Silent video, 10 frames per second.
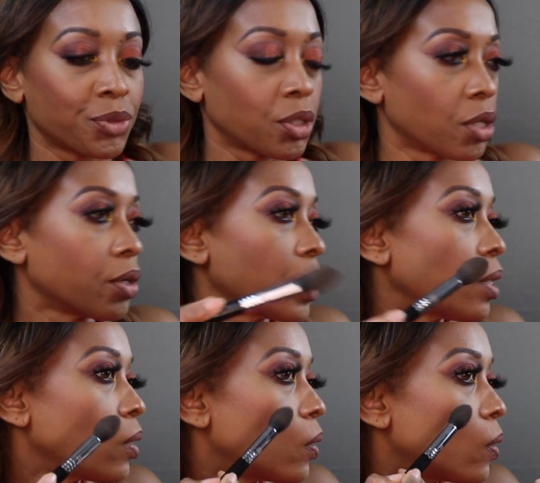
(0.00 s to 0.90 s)
All
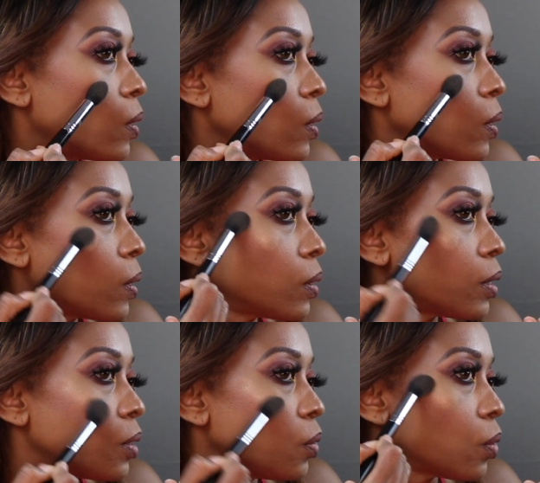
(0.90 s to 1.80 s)
right. Is
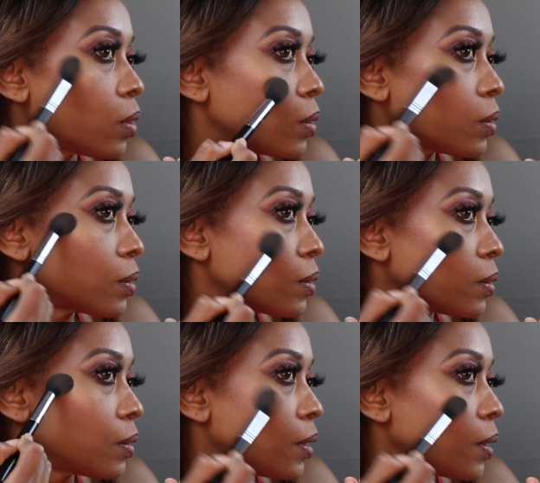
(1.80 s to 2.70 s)
that, oh,
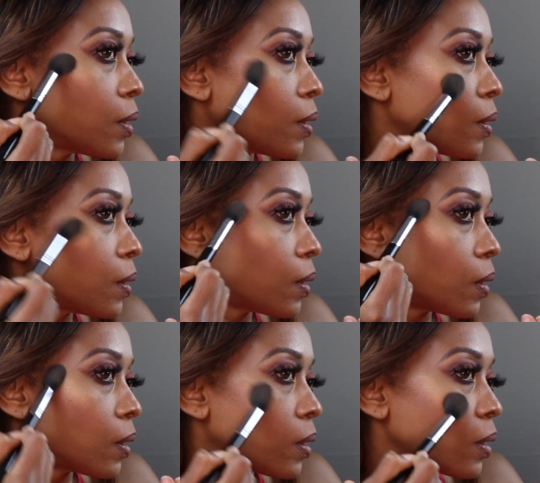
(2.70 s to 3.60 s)
yeah,
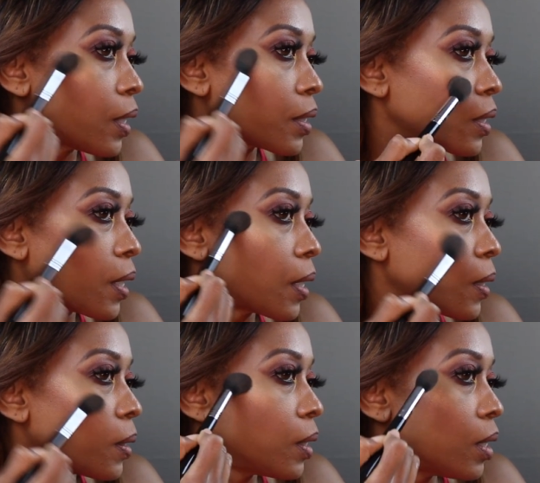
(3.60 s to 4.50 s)
like that.